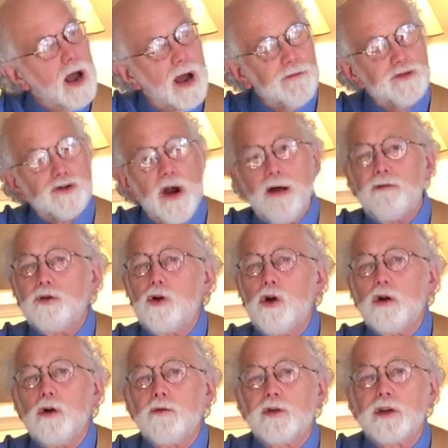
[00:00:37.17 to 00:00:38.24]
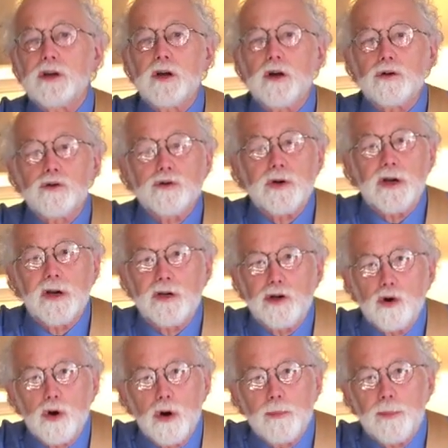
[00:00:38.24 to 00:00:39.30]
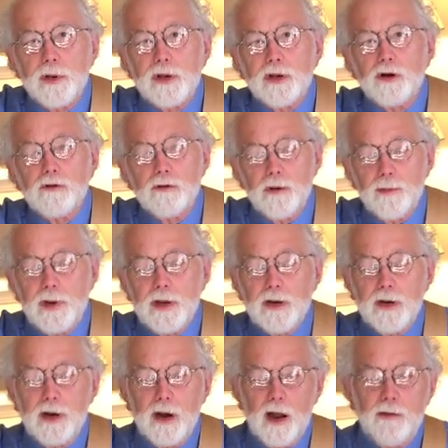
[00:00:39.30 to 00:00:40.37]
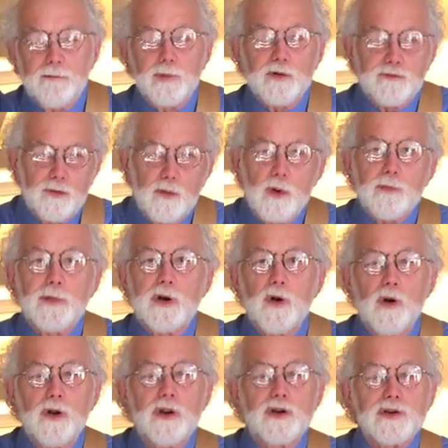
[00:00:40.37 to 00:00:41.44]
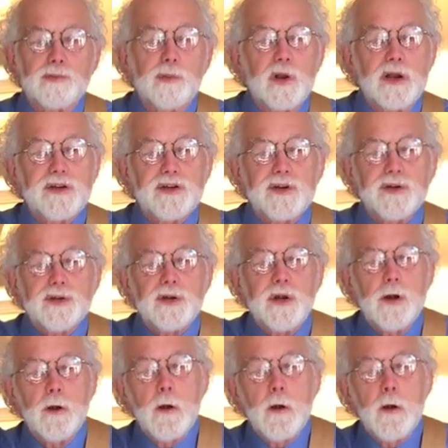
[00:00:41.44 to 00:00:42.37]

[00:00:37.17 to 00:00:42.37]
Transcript: I've traveled all over the country, in Europe and the Caribbean, and I've performed in all those places.